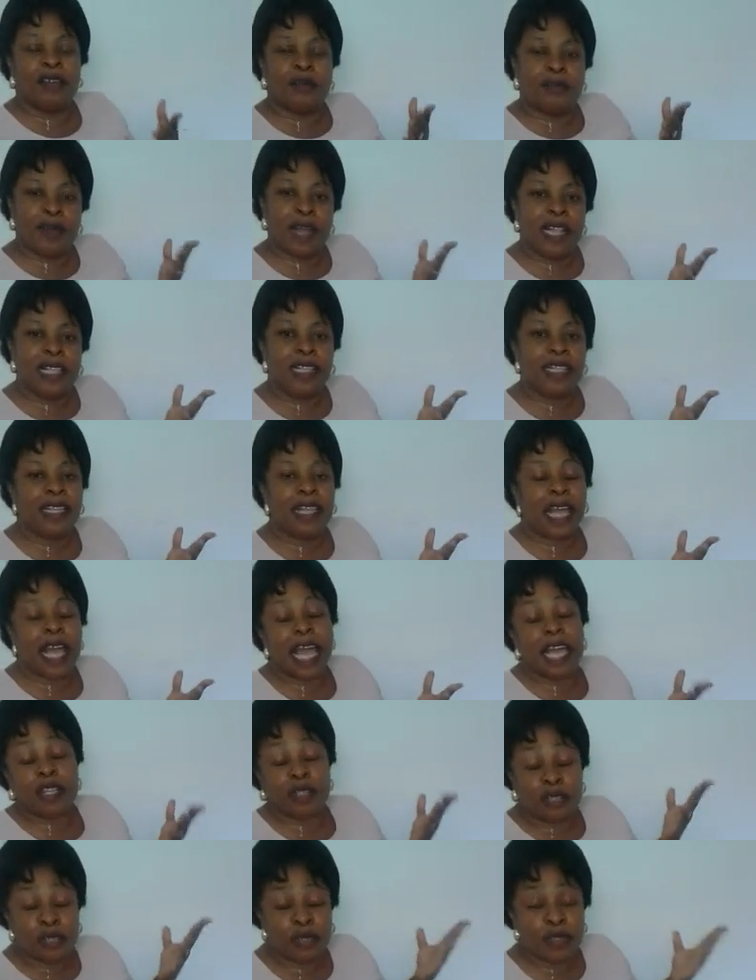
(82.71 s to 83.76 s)
Well,
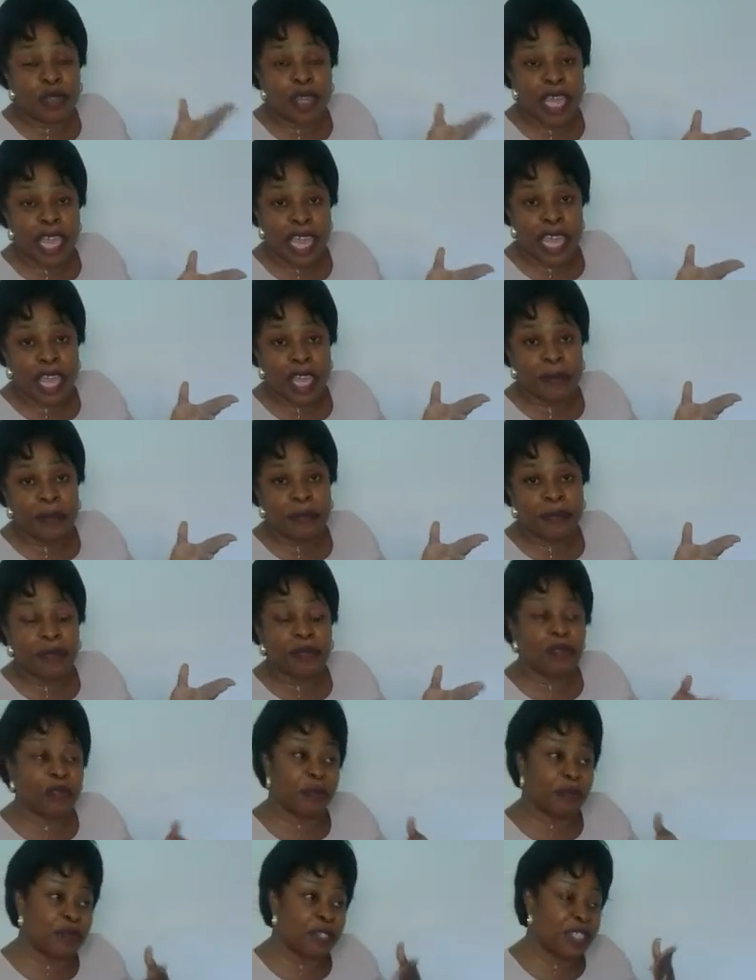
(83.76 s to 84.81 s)
I also aim
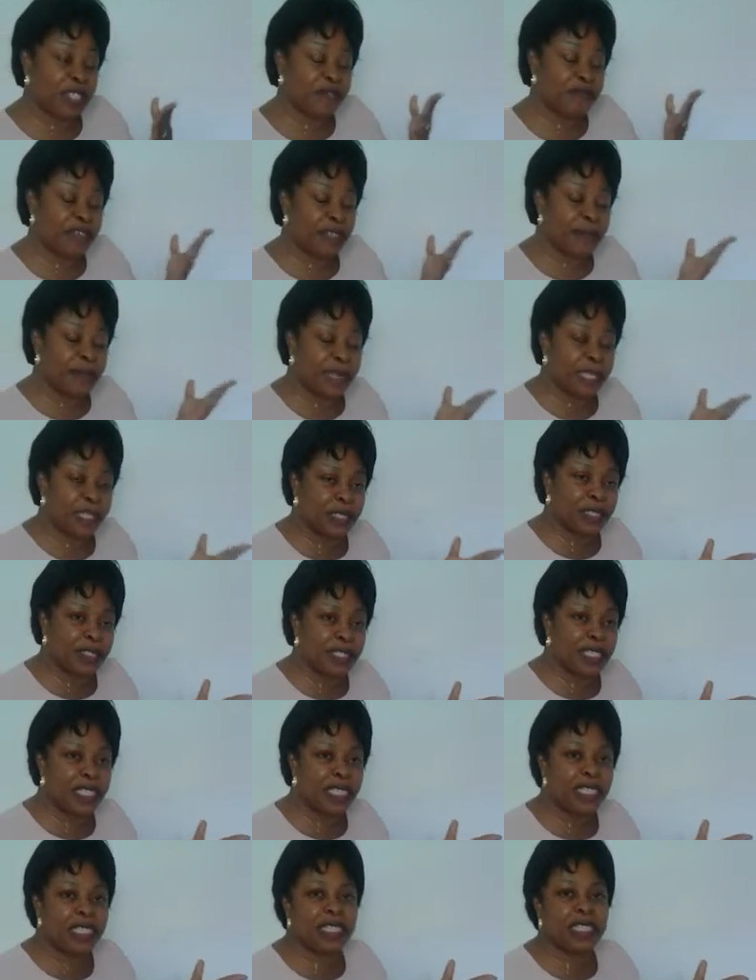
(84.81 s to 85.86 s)
to motivate my
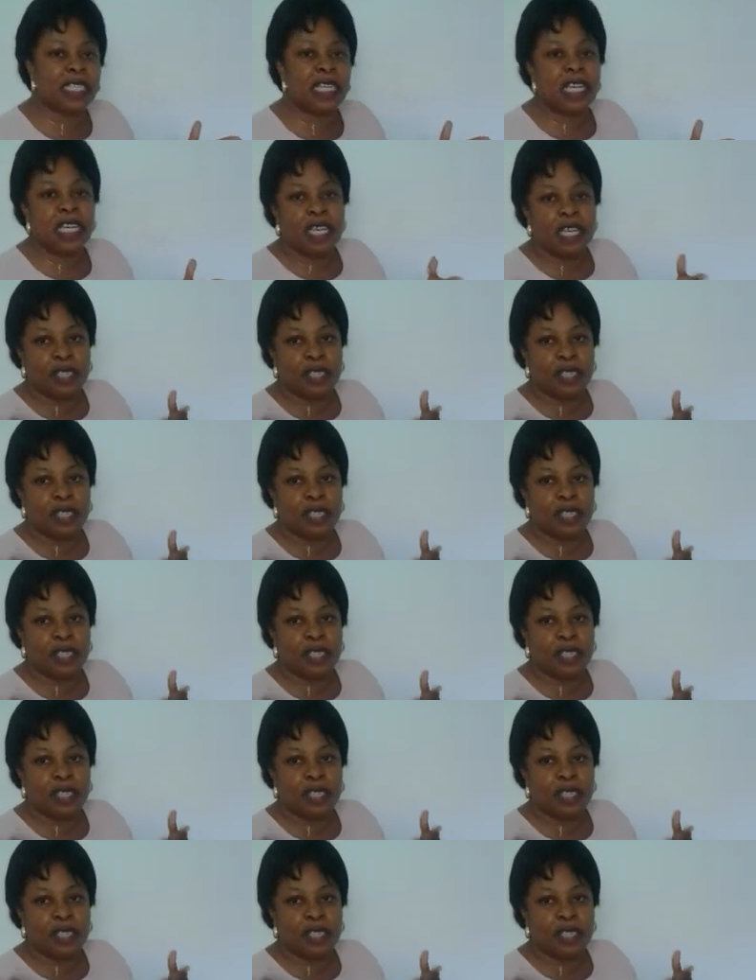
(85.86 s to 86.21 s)
students